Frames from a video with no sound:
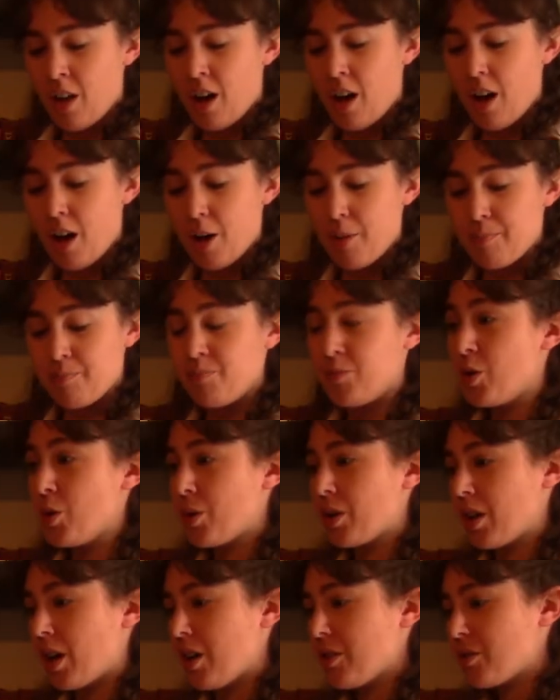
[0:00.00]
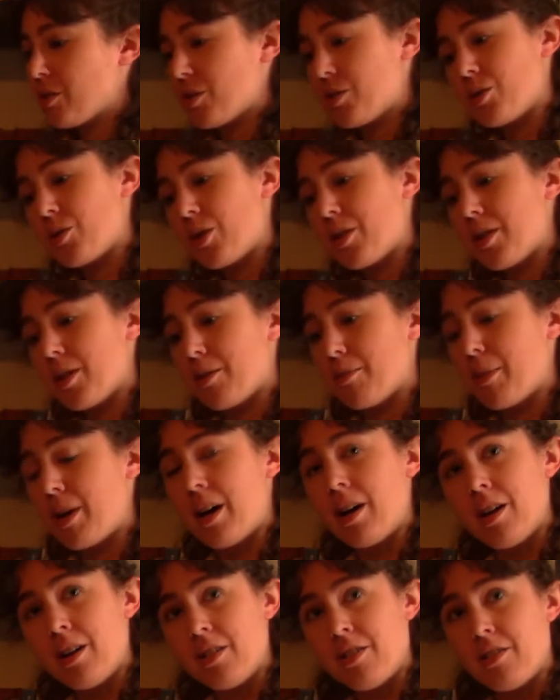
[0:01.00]
Um, you can also store them
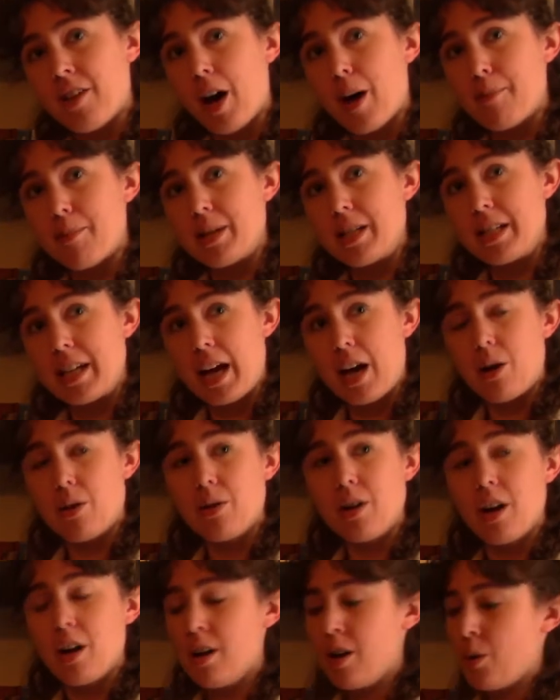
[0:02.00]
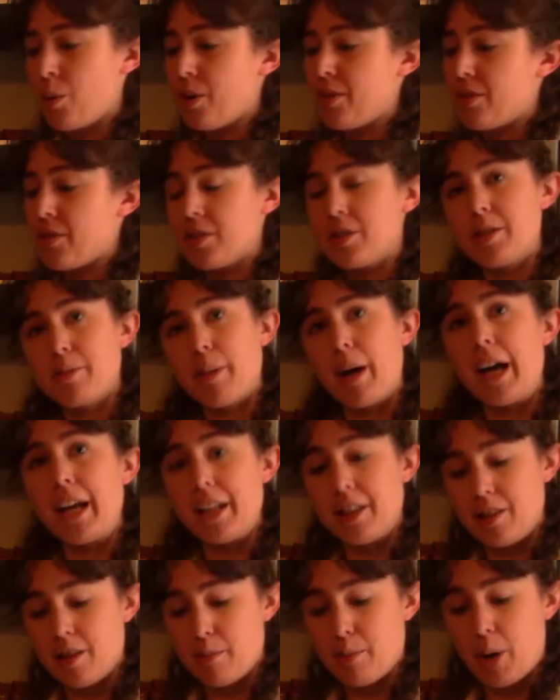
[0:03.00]
up and down with the spine
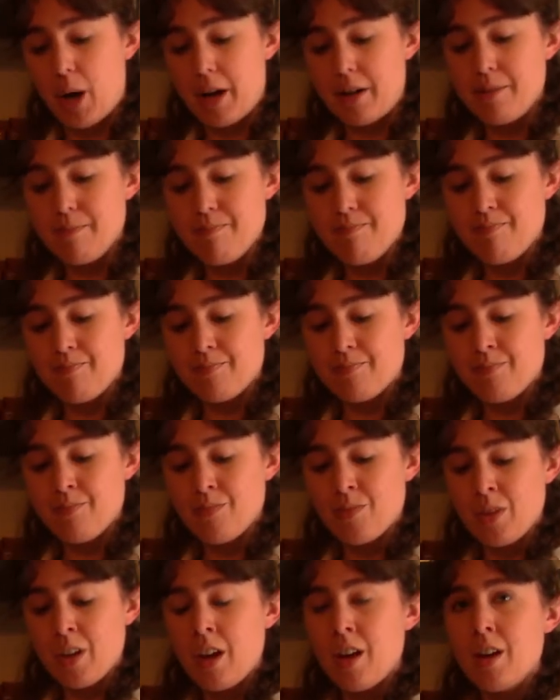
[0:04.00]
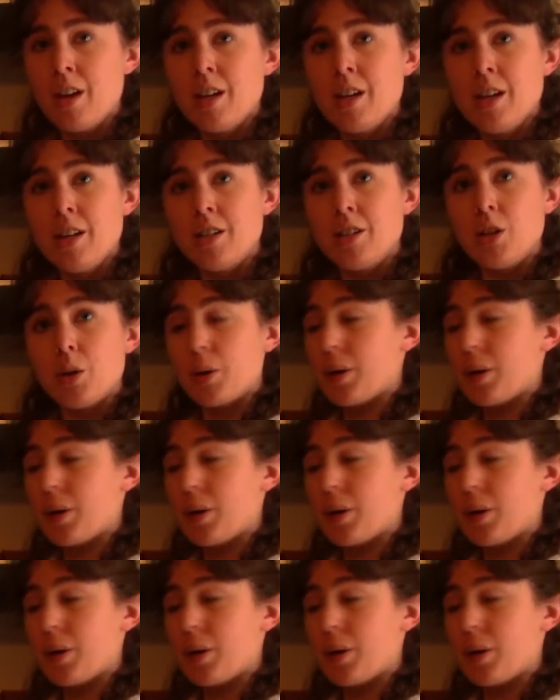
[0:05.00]
at the bottom. You're